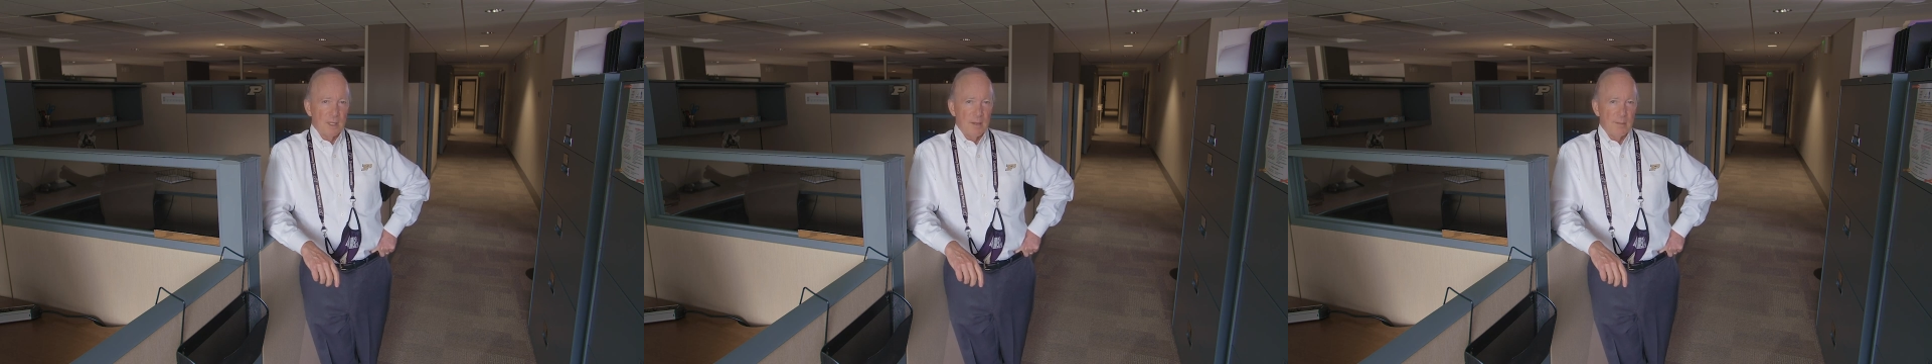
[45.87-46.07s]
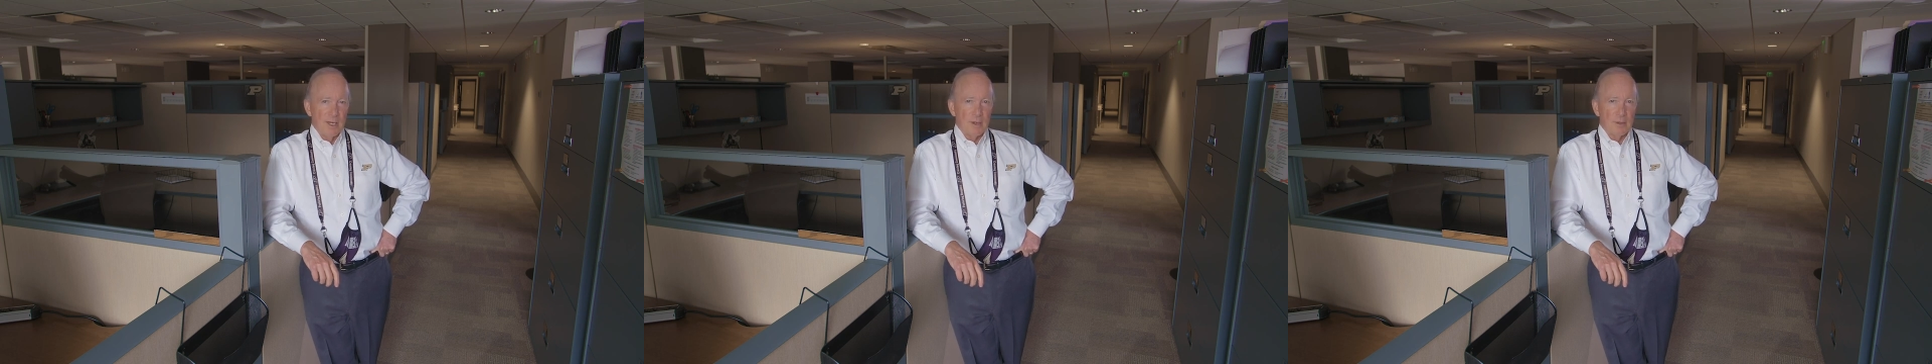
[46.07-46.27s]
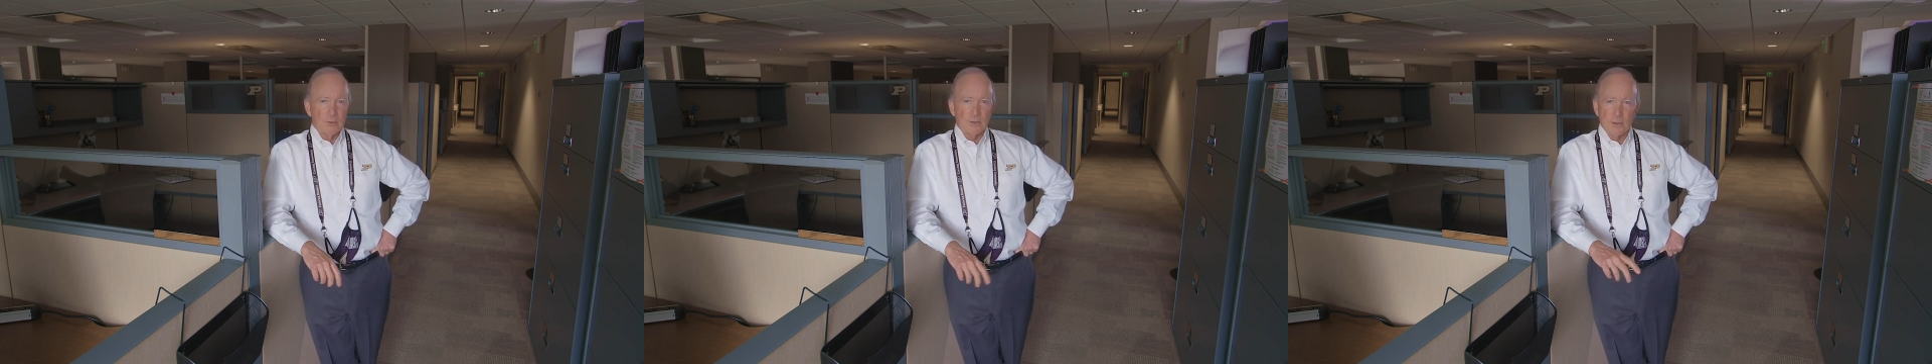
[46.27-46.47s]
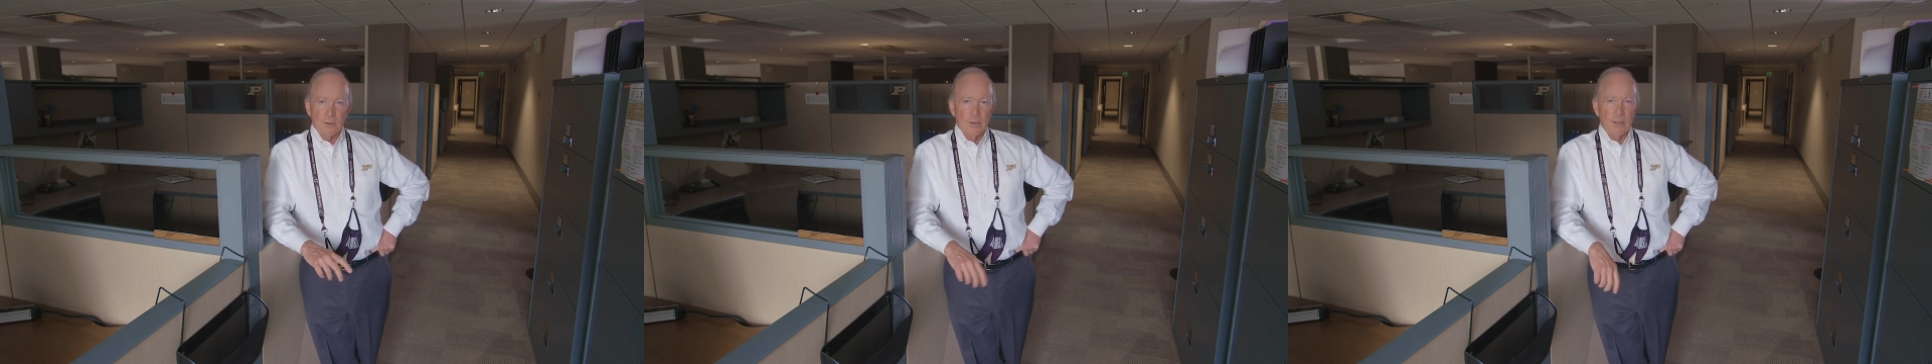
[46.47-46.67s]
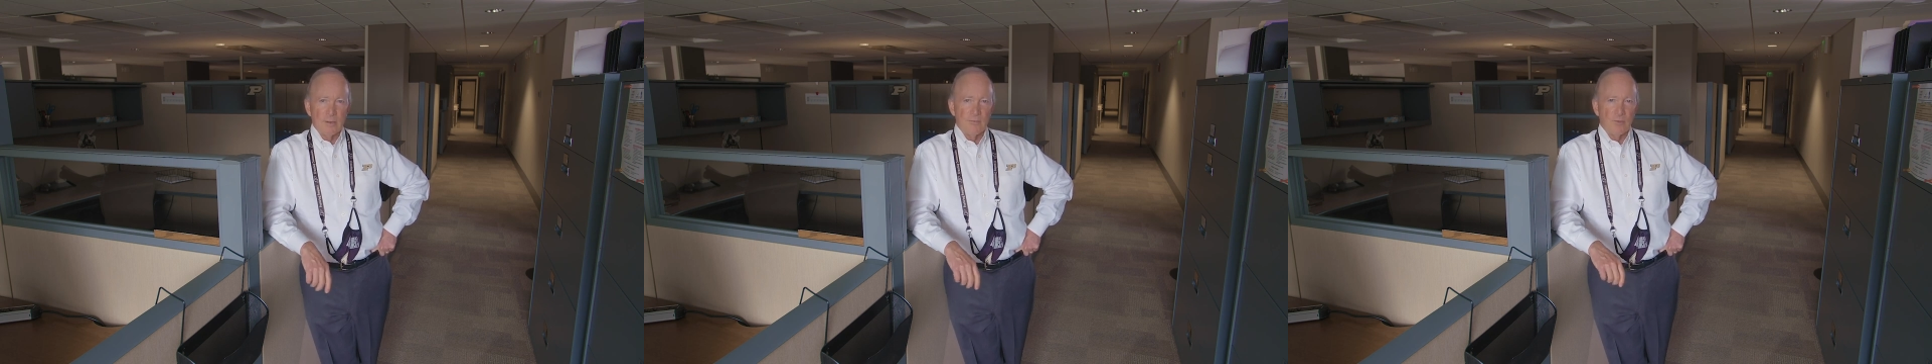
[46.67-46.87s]
about
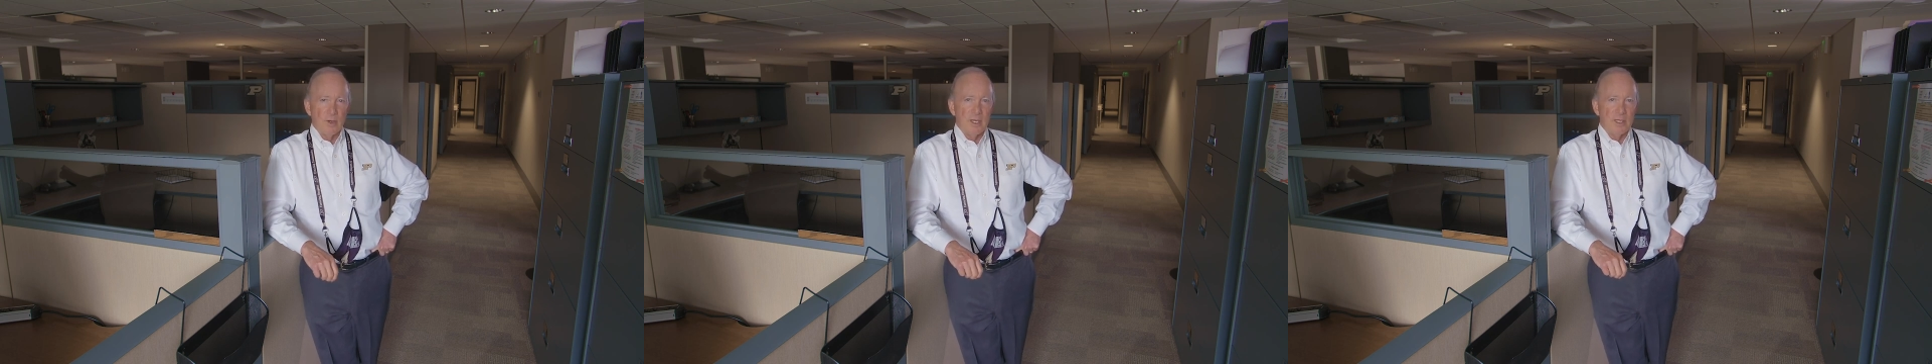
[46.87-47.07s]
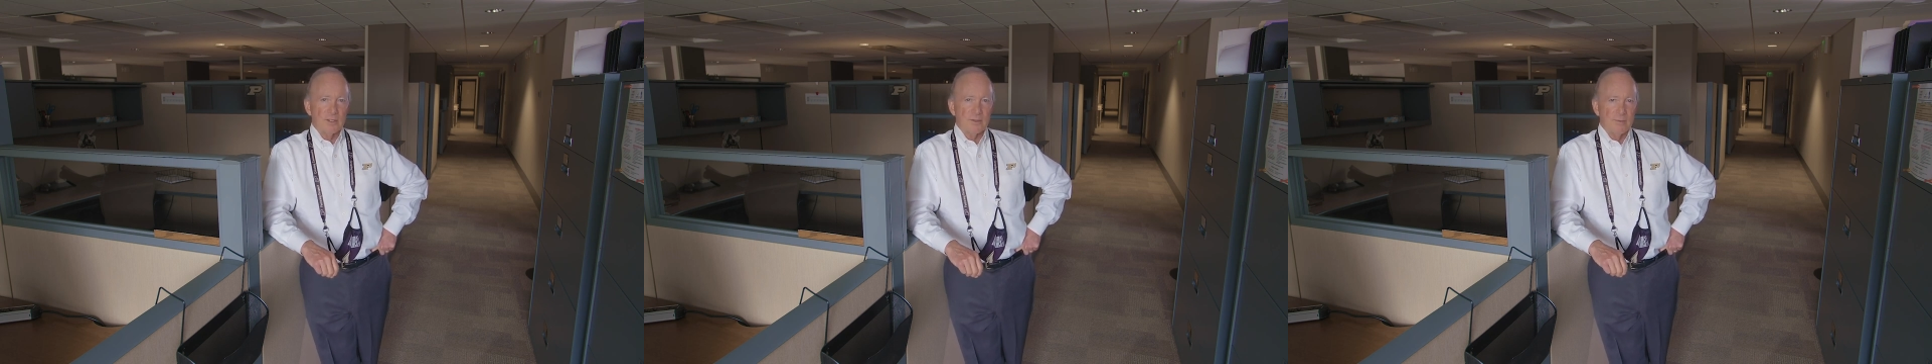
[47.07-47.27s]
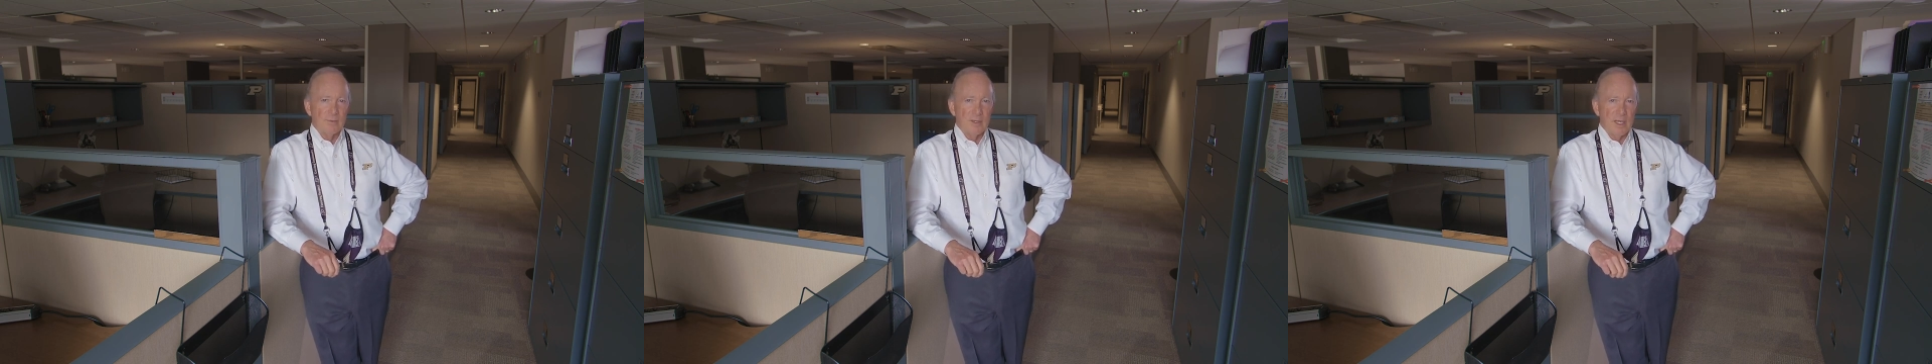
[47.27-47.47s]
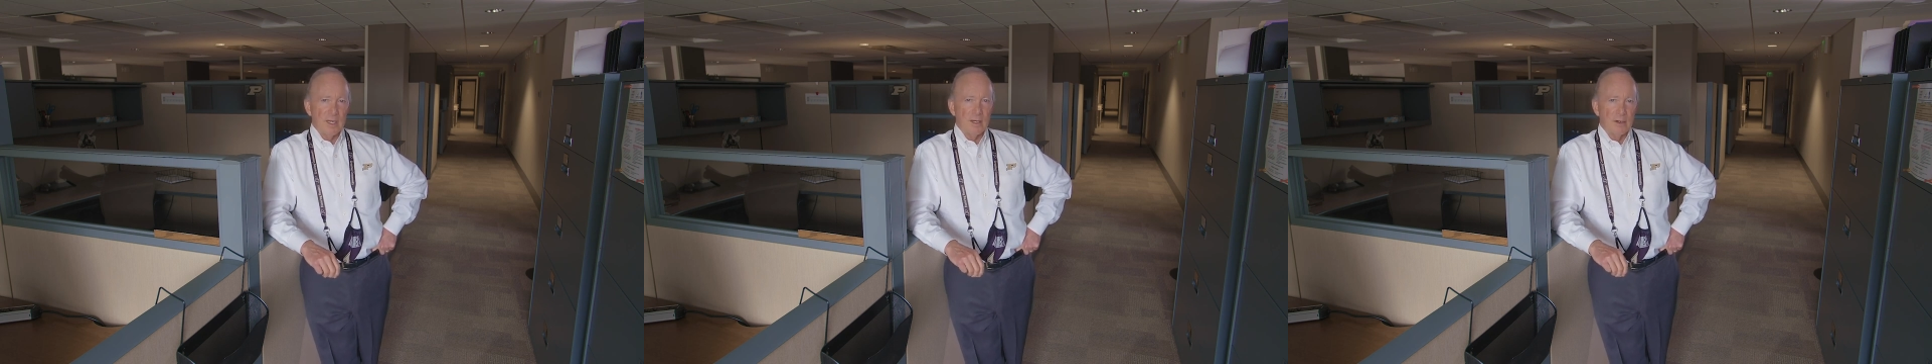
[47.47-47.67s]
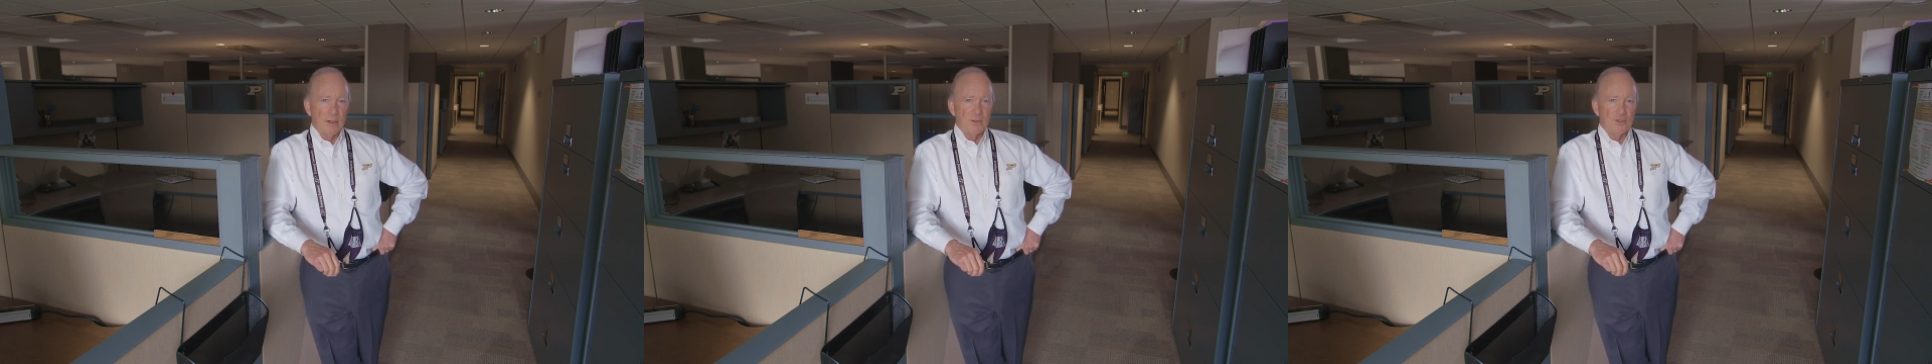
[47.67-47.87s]
alternative ways of
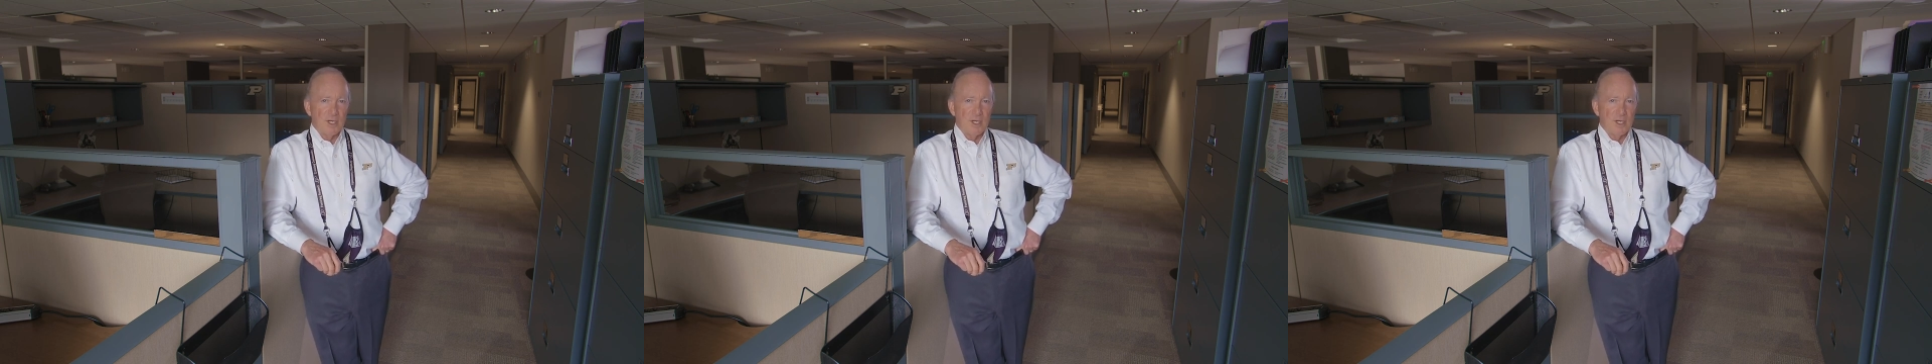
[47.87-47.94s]
getting our